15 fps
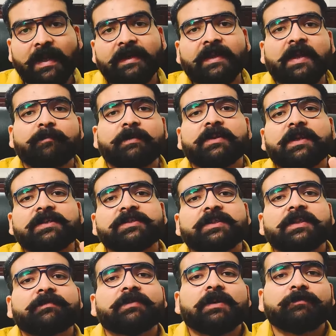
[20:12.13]
that can be the
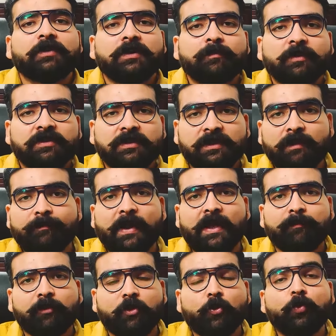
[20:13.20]
Ishta Devata for the person, the
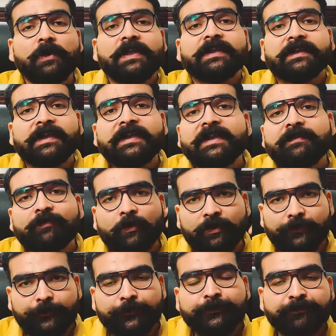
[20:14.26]
main ruling deity for you,